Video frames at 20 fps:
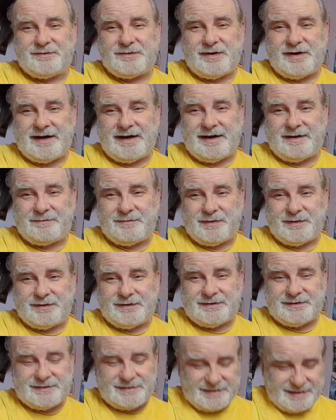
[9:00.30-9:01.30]
what
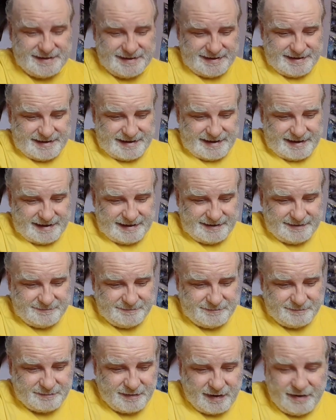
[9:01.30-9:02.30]
happens.
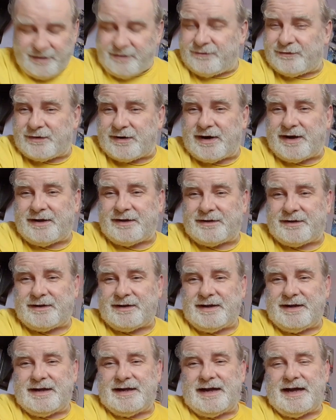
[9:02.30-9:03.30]
But overall,
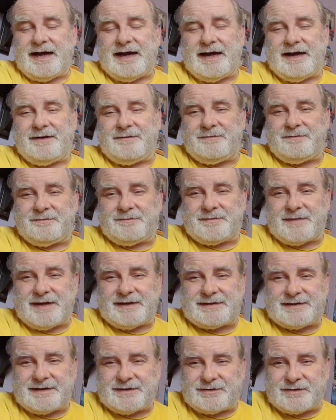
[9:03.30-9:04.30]

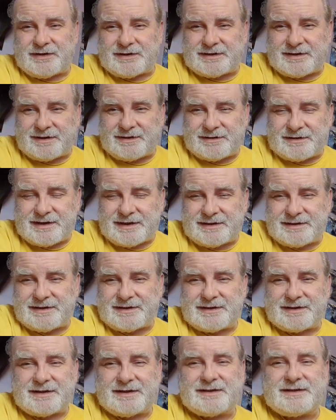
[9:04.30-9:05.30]
it's interesting because
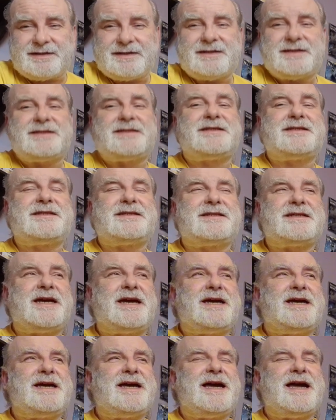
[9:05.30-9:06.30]
this
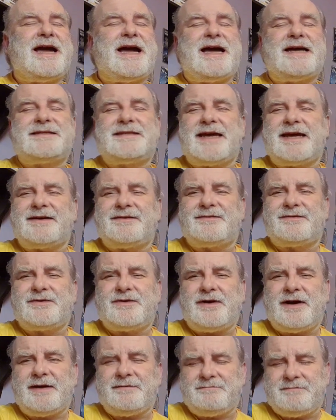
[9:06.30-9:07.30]
has had
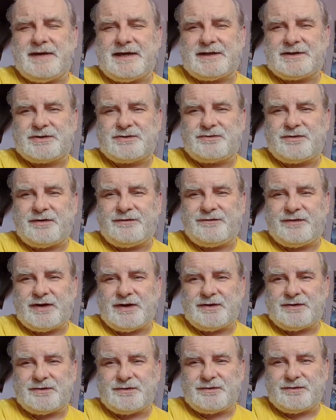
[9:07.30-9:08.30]
quite mixed
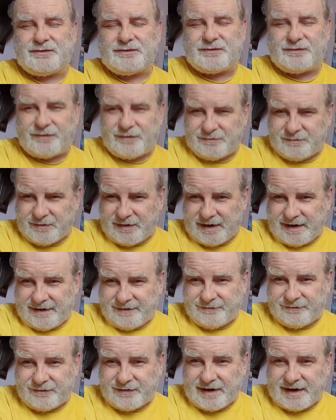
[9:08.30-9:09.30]
reviews from what
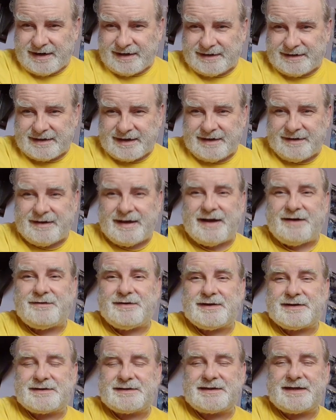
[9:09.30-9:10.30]
I've read, how
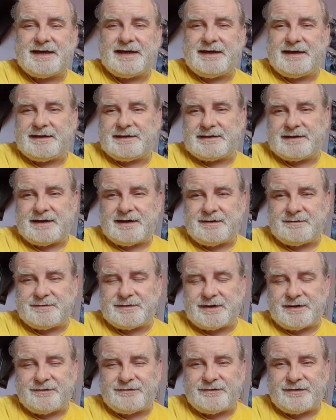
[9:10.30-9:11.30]
it's seen in terms
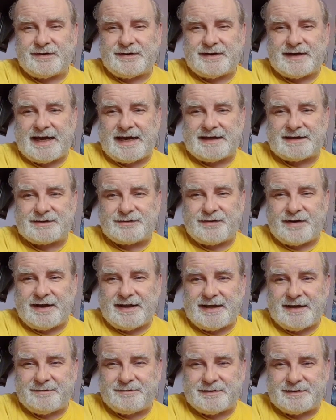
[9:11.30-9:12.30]
of an
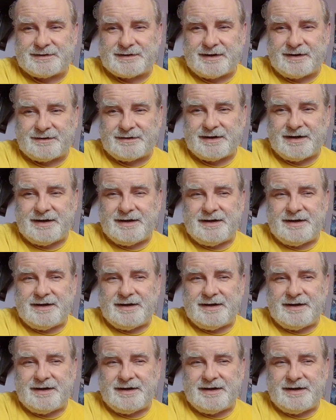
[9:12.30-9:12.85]
X-File episode.